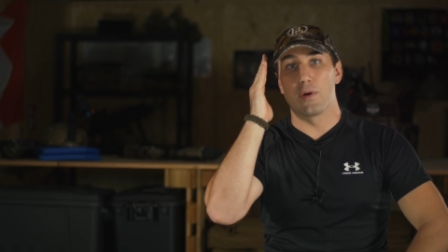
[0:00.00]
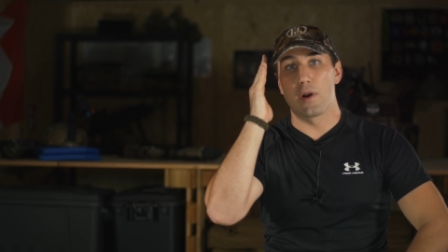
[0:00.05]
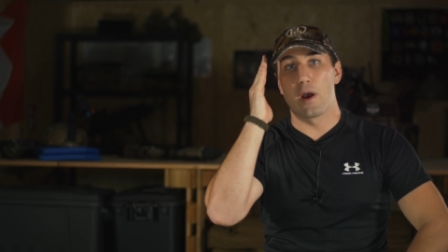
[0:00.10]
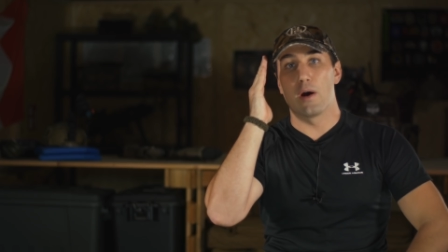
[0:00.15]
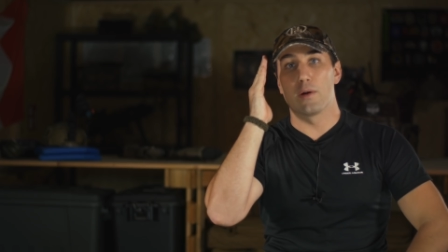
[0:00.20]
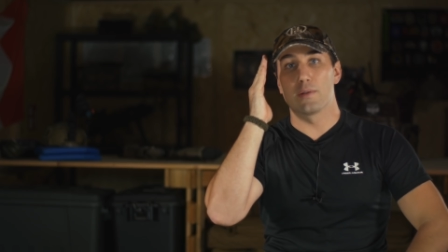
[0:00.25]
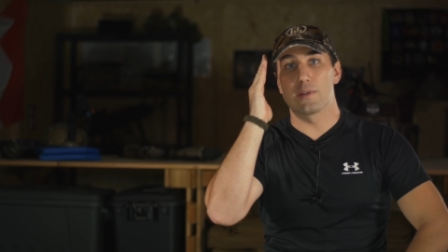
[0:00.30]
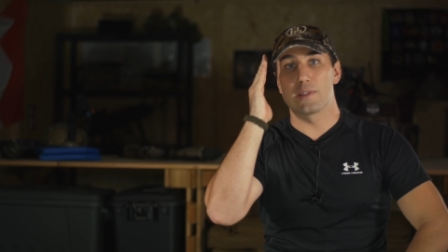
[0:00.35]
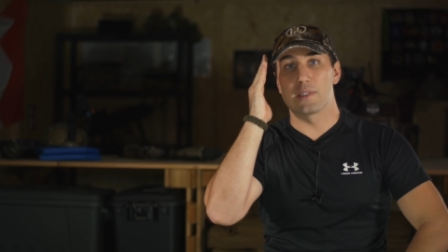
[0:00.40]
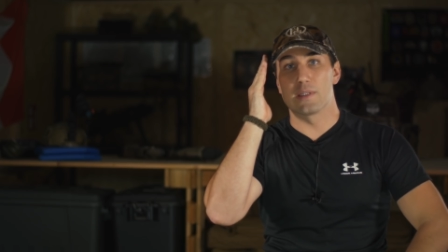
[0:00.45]

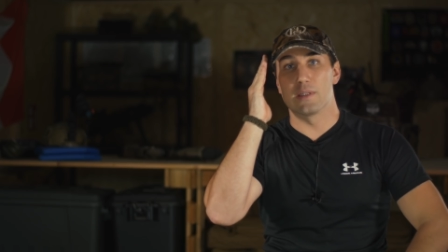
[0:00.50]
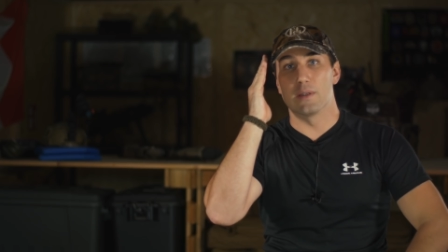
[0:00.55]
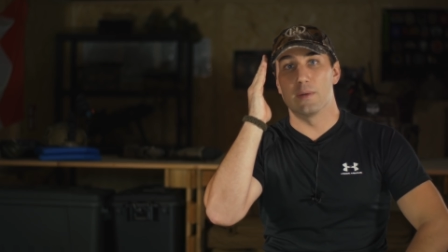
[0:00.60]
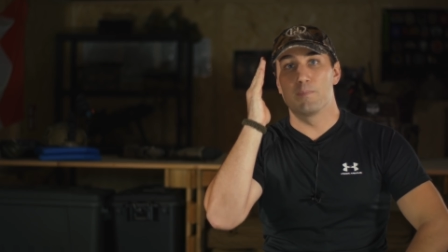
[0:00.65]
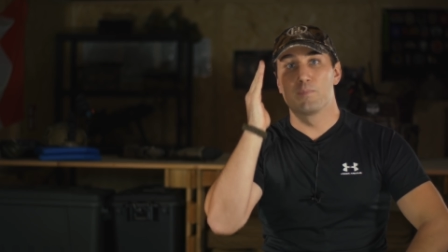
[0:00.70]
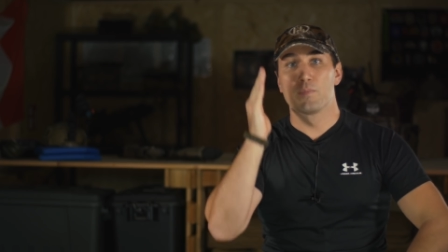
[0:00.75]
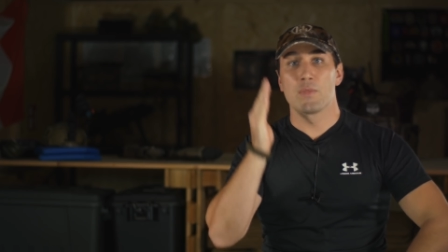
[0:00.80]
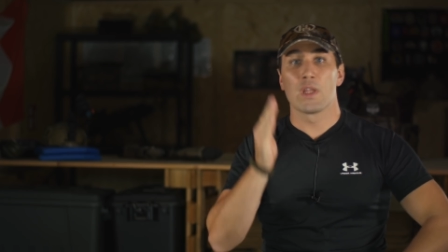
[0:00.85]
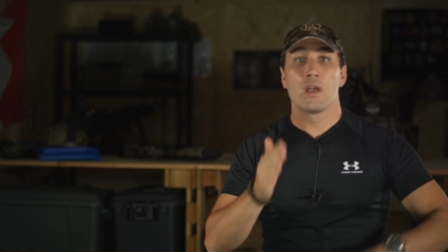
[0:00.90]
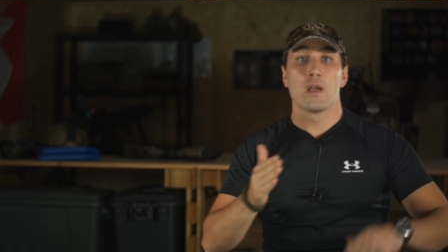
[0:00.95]
nods.
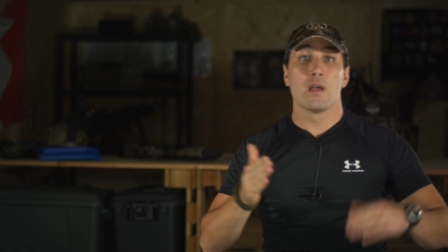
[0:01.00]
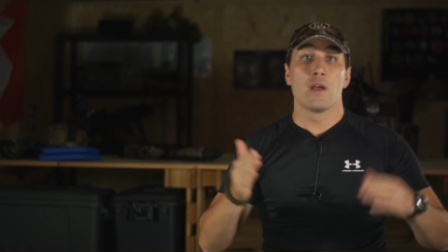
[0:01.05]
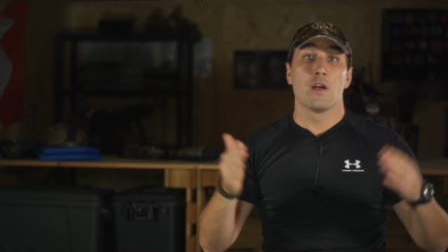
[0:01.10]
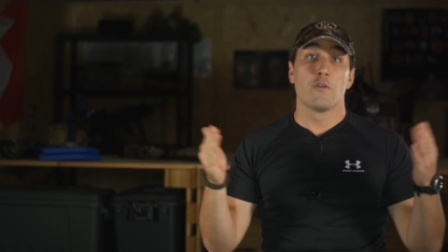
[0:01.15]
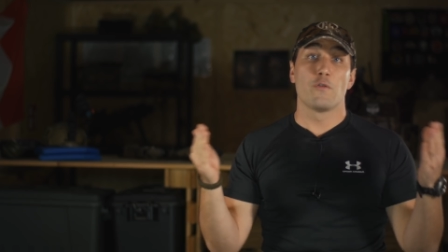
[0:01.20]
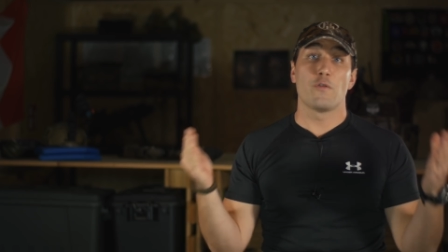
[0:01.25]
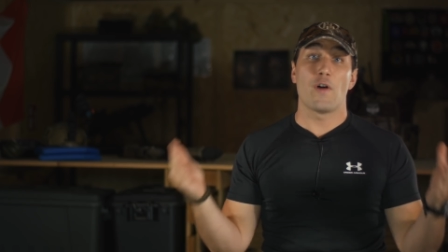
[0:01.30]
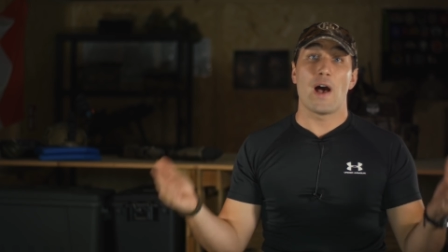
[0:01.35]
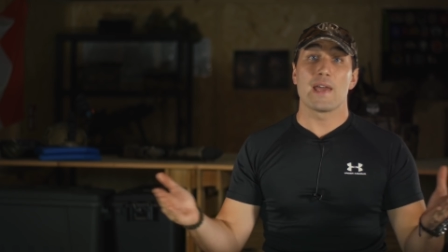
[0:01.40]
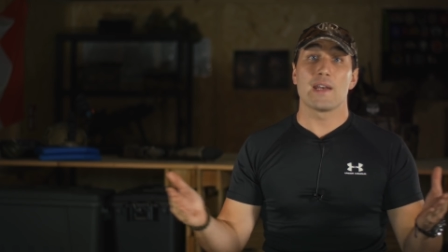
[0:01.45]

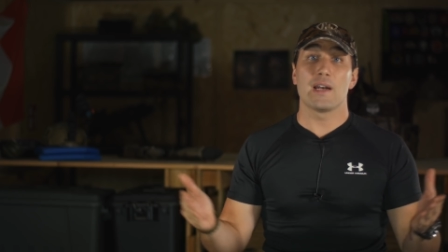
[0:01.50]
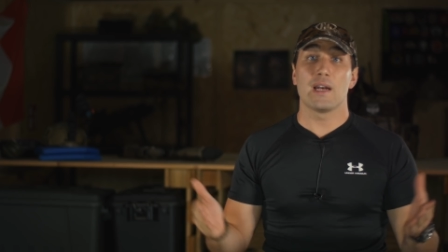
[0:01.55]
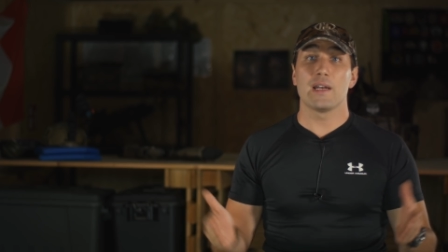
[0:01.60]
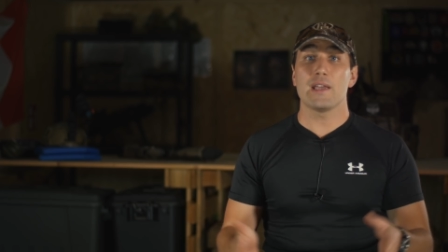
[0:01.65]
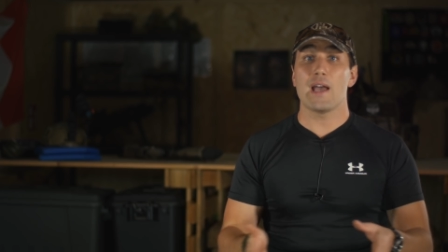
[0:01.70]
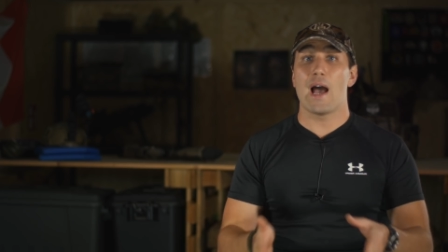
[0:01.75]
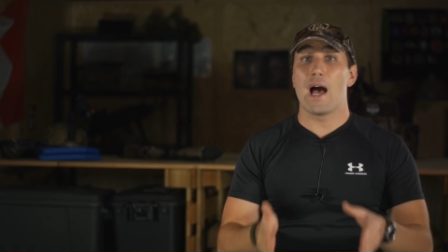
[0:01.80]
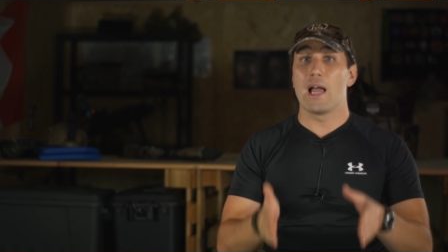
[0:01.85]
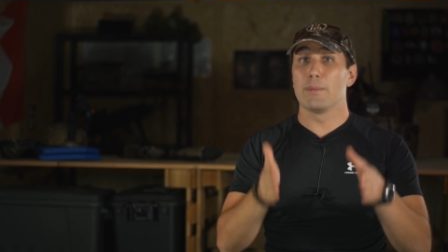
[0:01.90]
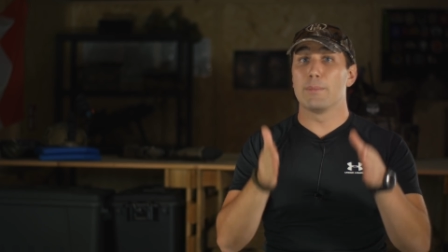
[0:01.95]

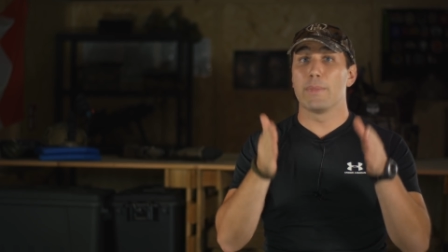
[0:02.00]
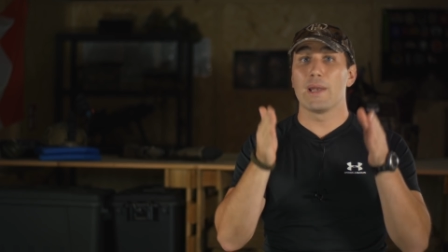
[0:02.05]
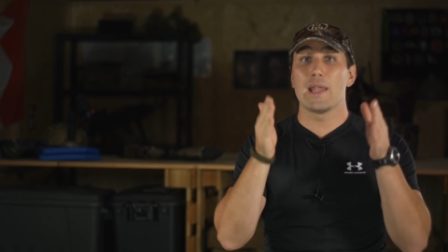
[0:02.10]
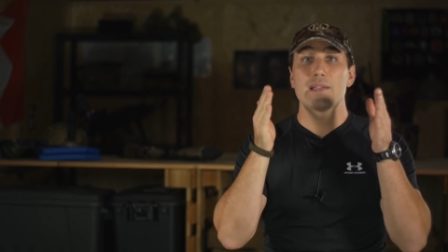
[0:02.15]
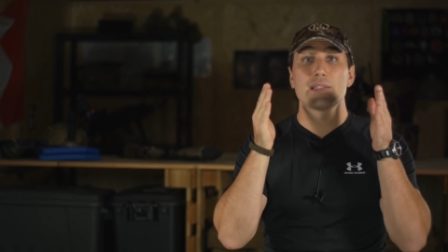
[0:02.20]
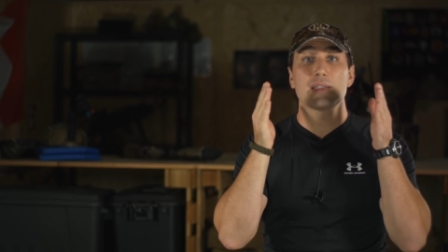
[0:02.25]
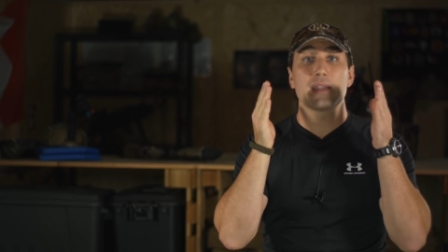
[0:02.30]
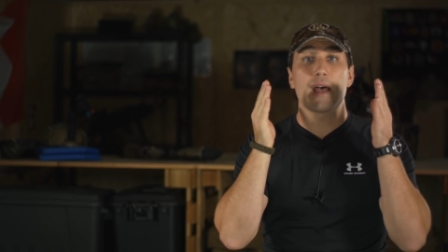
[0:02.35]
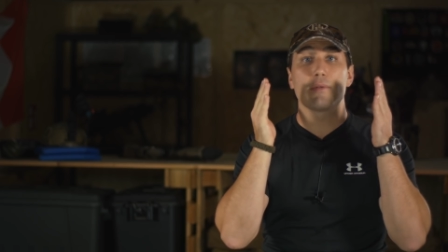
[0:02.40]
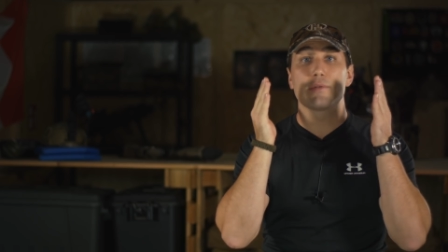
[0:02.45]
Finally, I'll
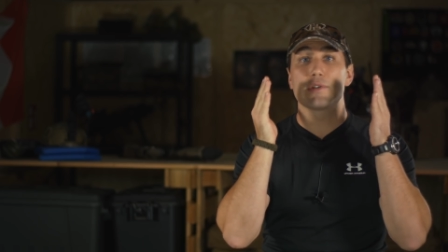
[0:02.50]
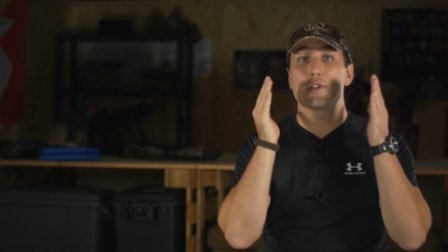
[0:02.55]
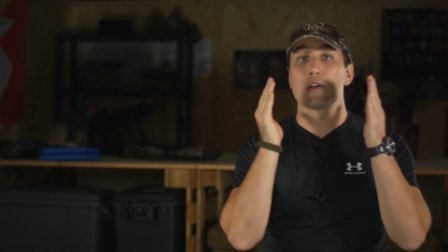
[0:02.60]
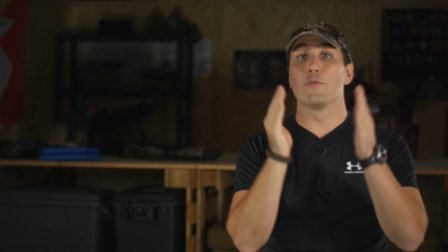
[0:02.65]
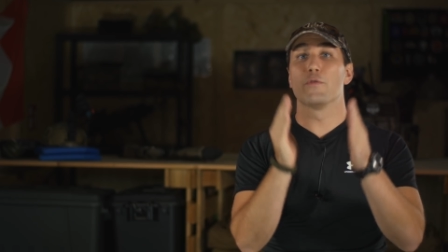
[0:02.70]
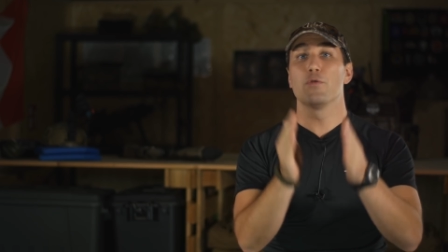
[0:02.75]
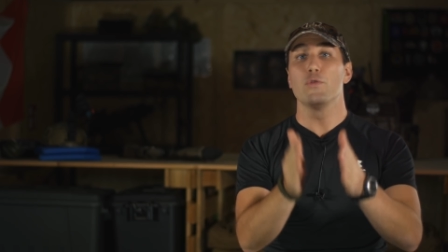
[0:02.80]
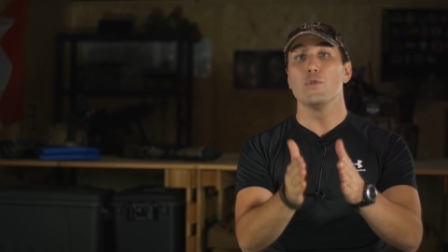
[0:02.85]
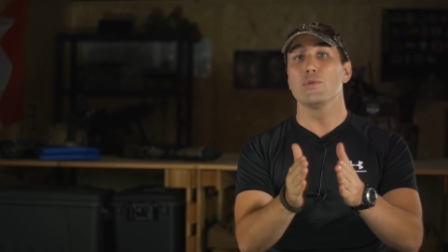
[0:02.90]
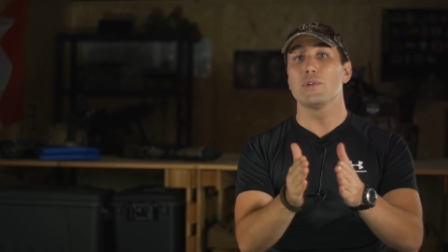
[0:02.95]
blast out
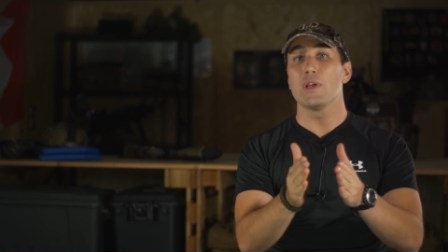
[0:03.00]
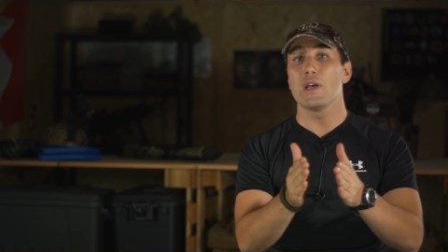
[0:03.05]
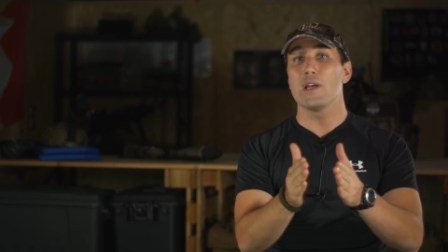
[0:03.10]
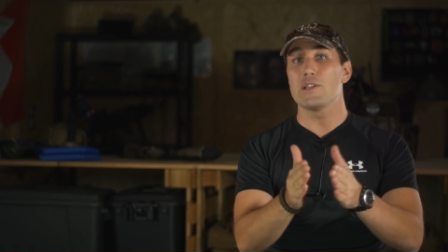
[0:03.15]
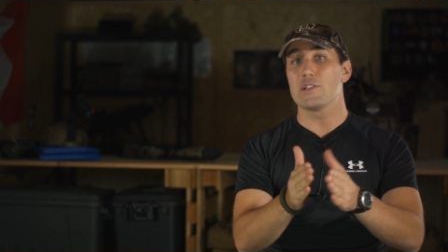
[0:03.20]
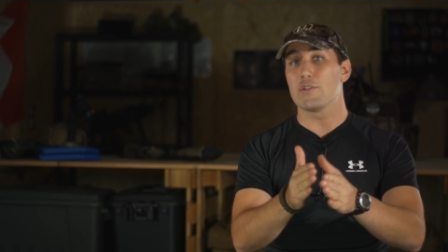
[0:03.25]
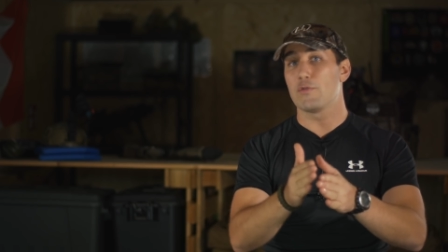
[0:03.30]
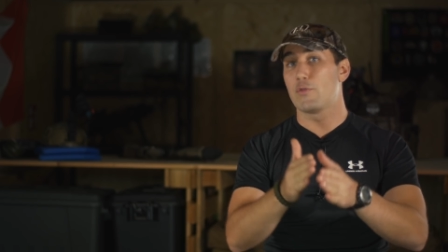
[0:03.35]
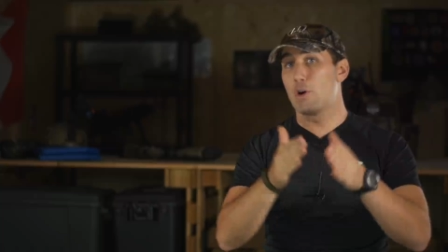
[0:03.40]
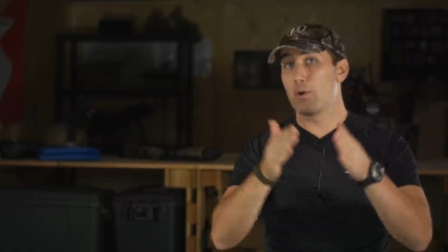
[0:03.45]
some
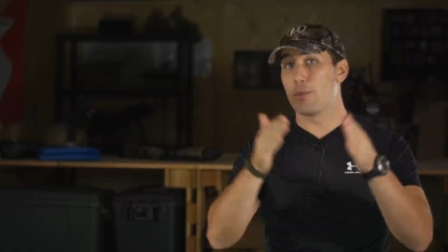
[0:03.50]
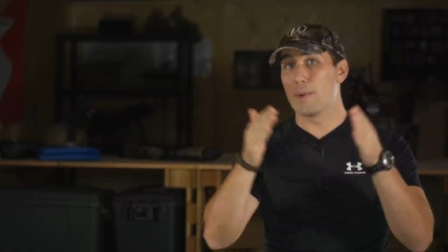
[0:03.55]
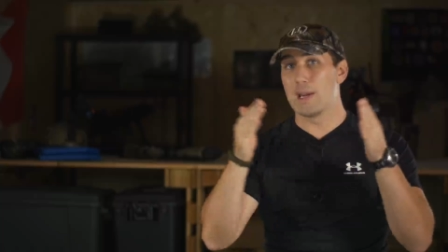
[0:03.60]
footage from